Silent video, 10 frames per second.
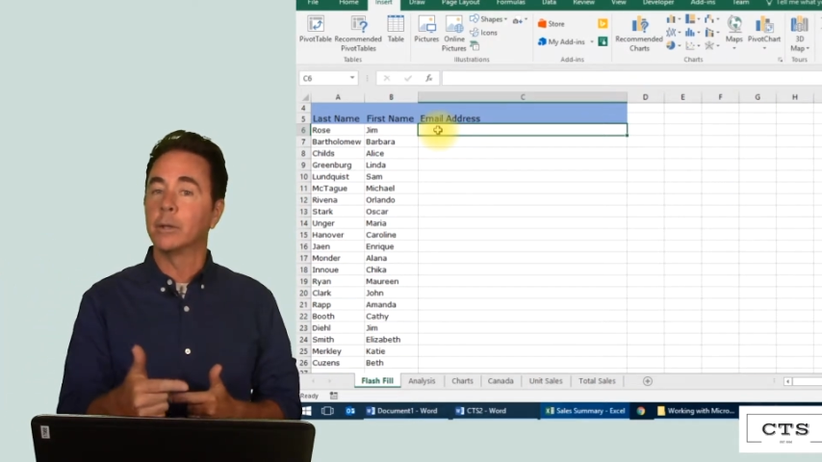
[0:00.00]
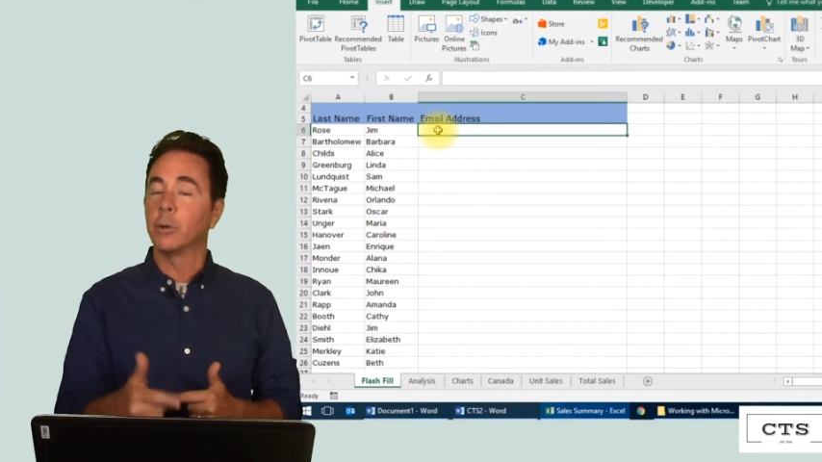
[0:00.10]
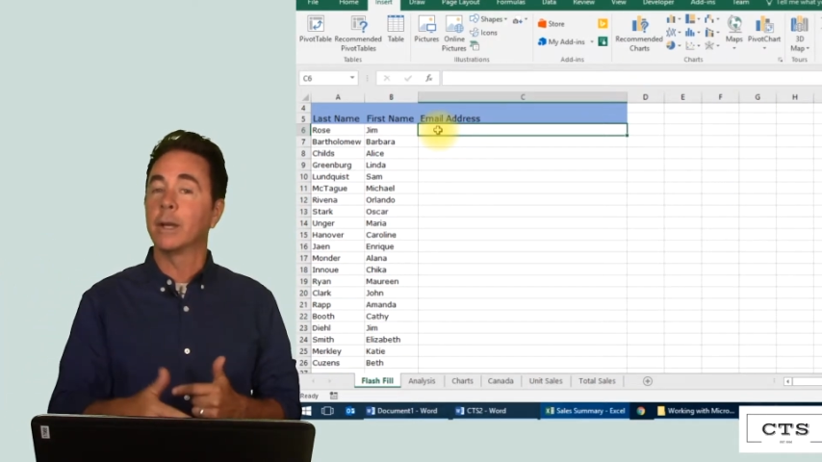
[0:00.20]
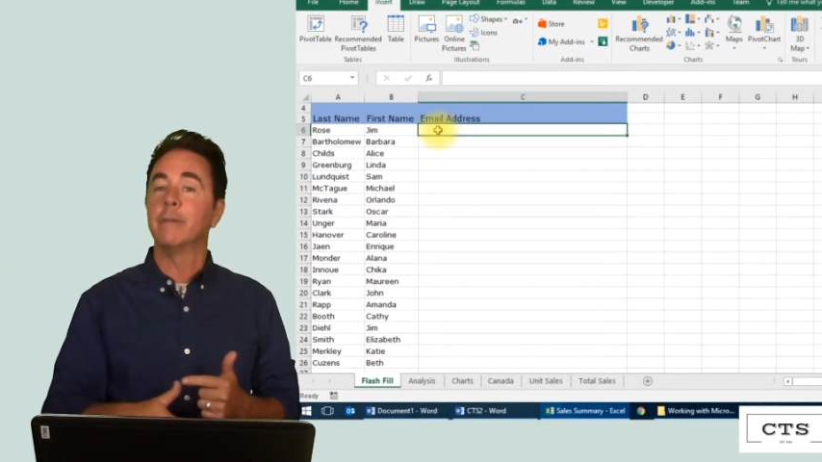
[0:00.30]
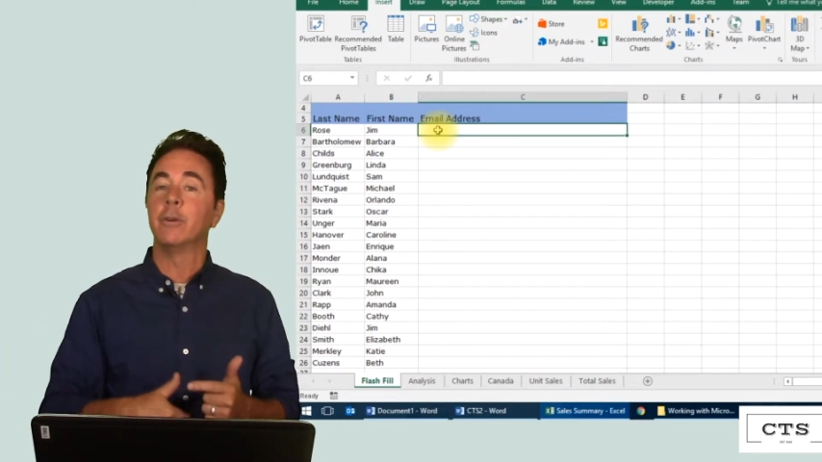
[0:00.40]
So
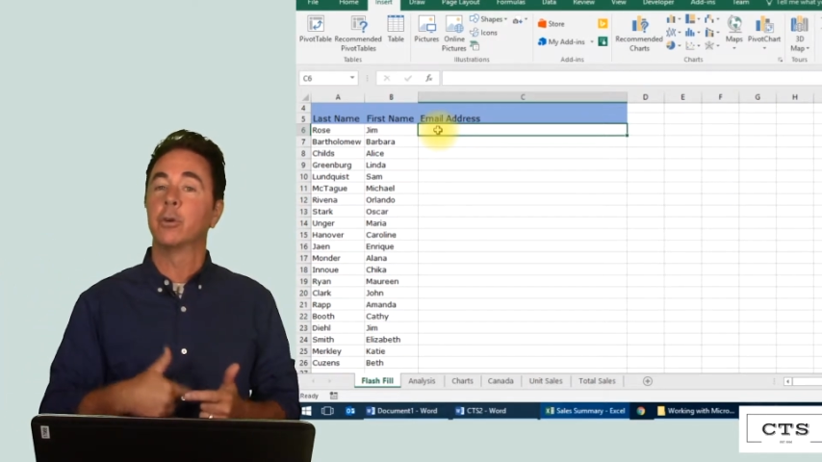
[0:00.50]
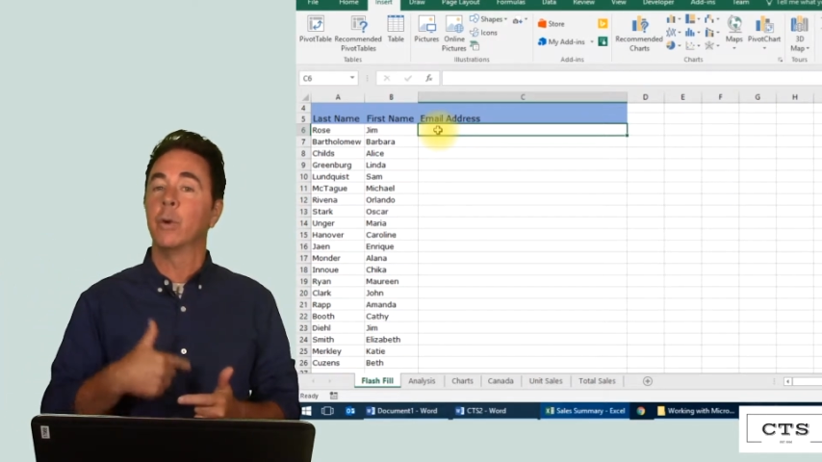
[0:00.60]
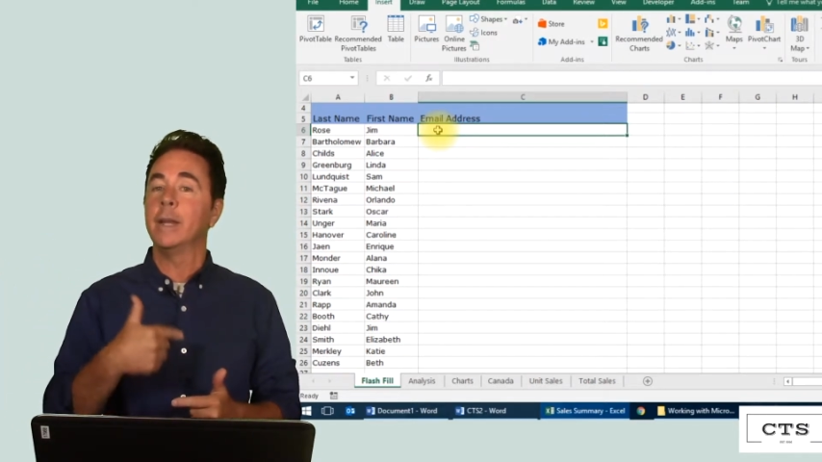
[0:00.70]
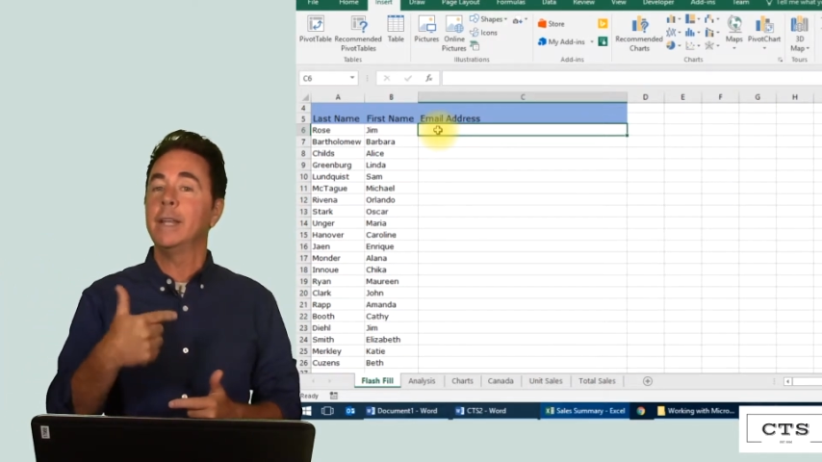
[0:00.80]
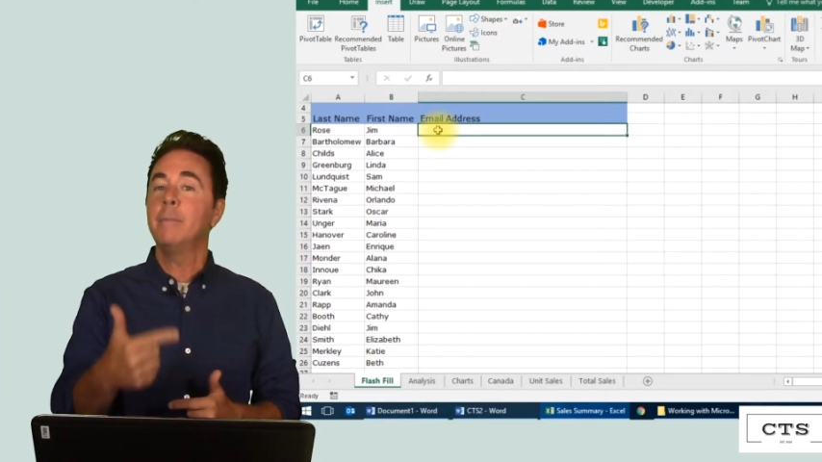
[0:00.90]
I can even
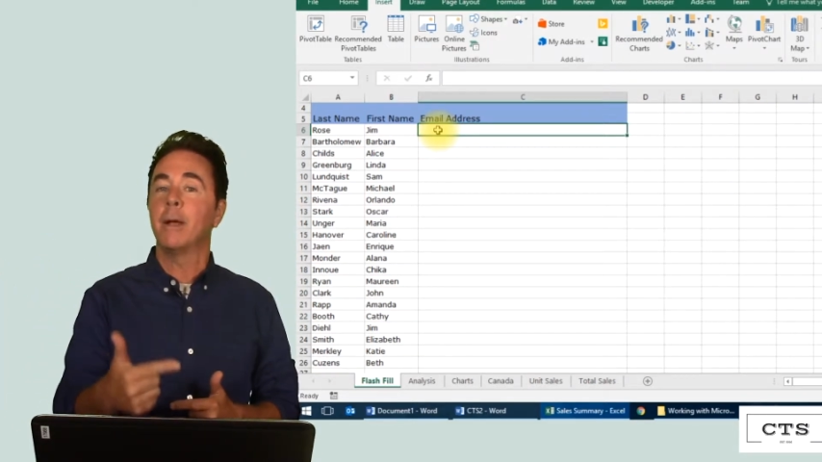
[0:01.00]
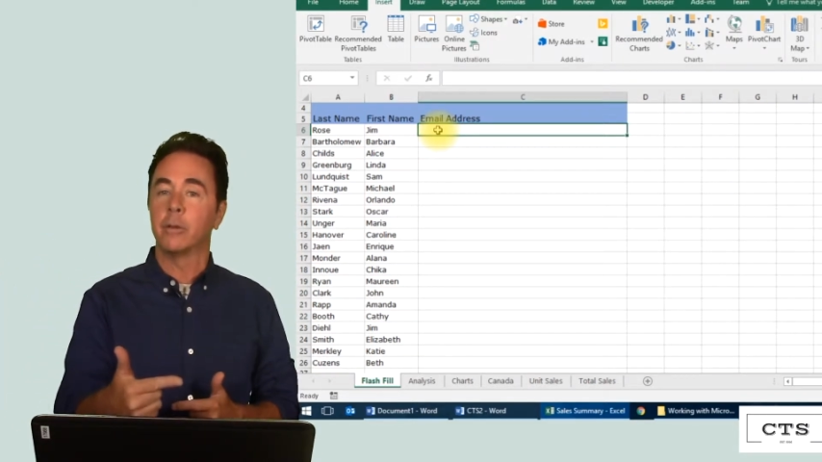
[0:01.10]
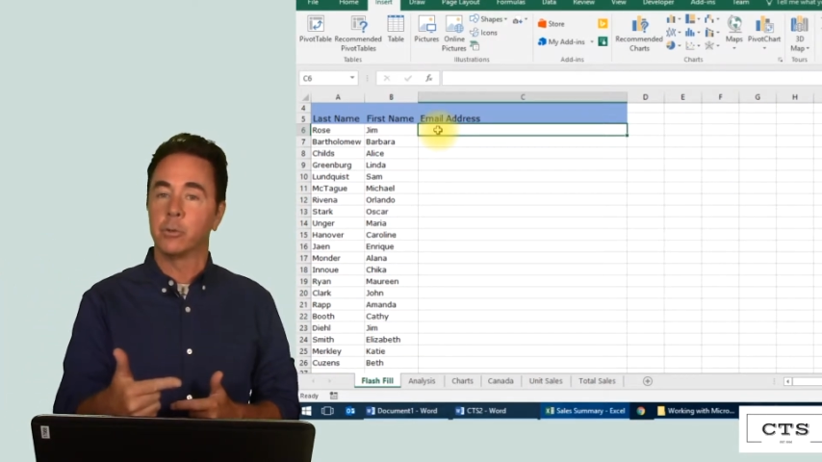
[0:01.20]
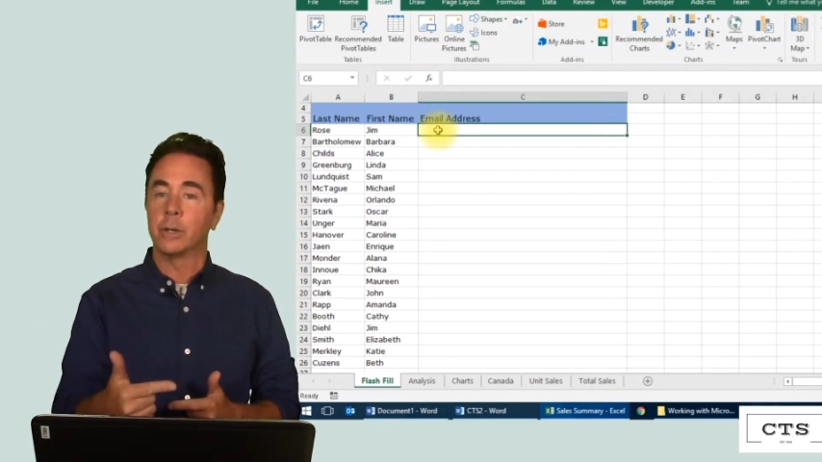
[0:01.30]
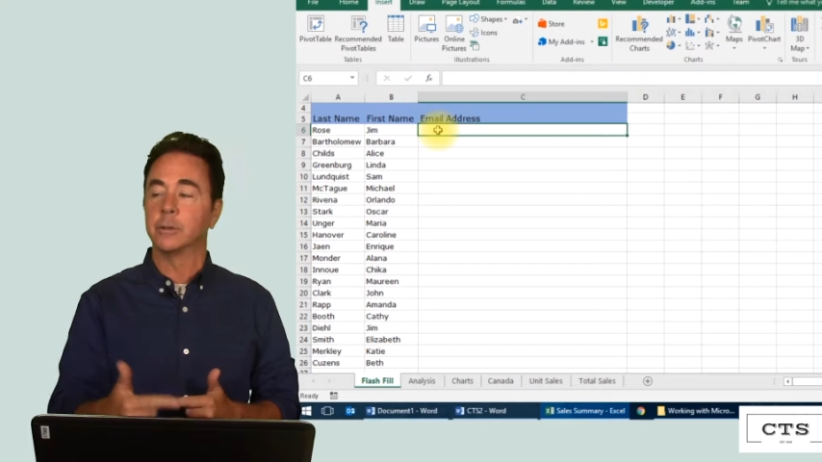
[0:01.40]
create email
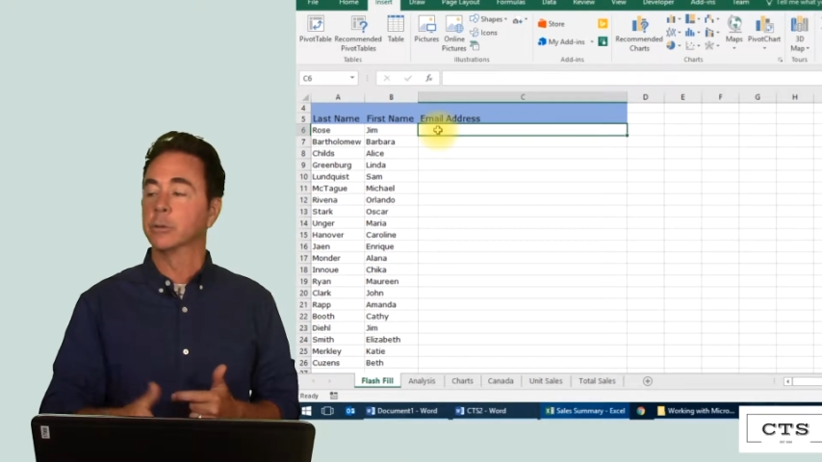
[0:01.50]
addresses